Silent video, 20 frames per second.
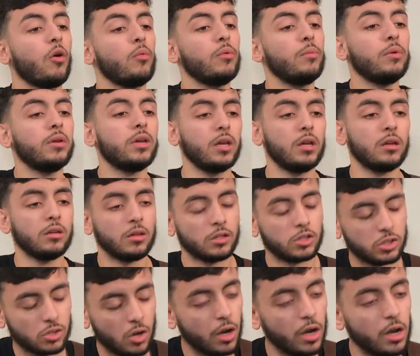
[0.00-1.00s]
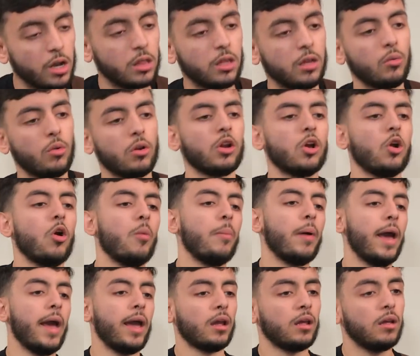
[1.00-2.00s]
we begin and start anything, we're going to go
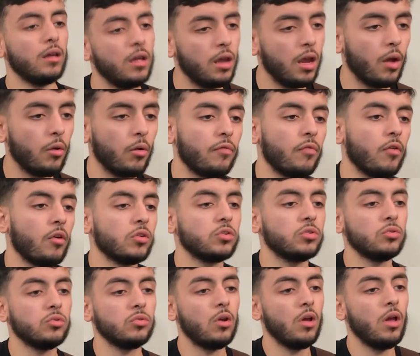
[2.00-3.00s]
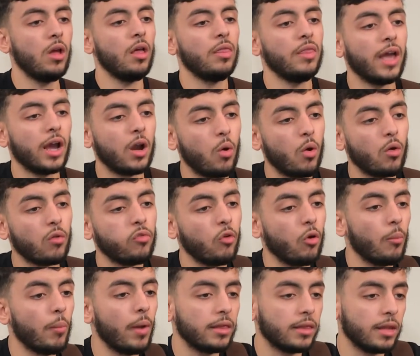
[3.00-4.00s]
back and refer to that chord
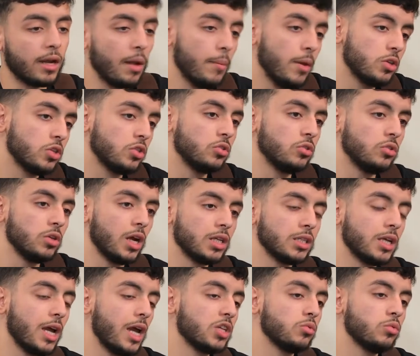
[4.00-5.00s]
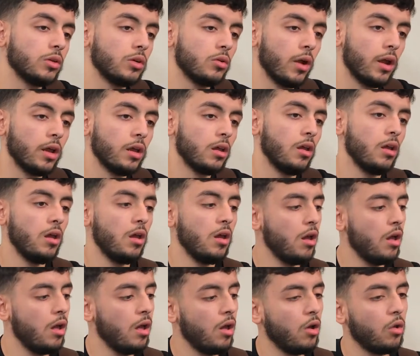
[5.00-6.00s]
format that I mentioned to you guys last week, right?
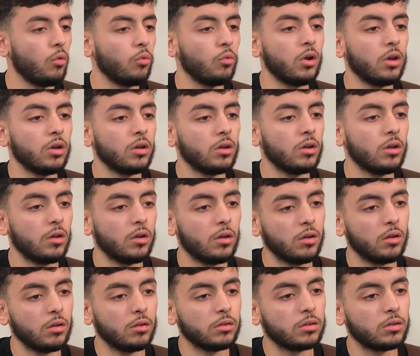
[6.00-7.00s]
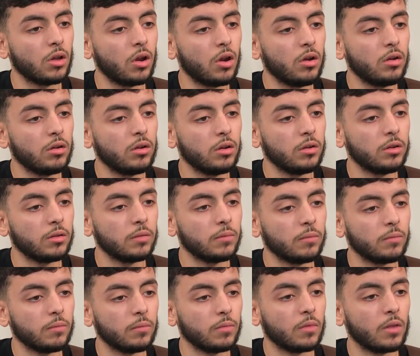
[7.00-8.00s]
Root, third,
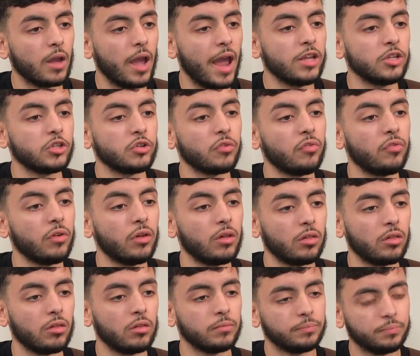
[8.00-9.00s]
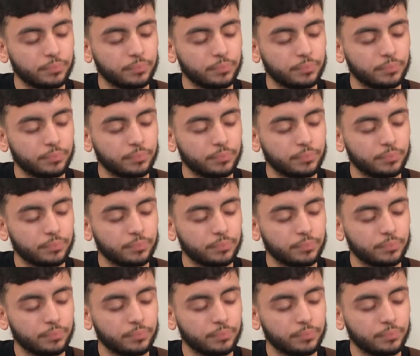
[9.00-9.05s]
and your fifth.